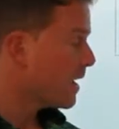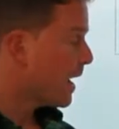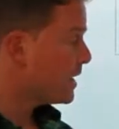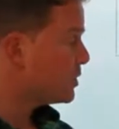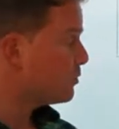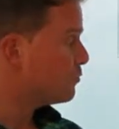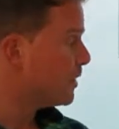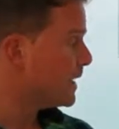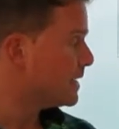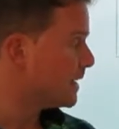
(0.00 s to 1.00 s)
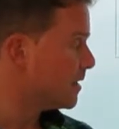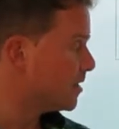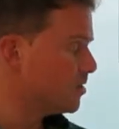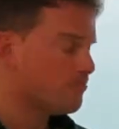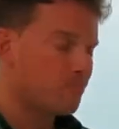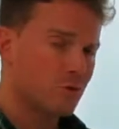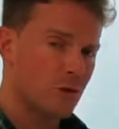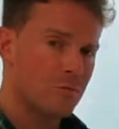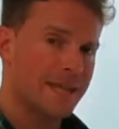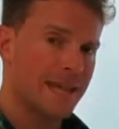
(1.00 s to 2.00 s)
As you're reading, you'll
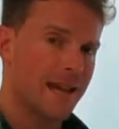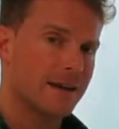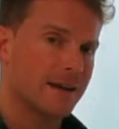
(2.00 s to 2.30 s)
probably get an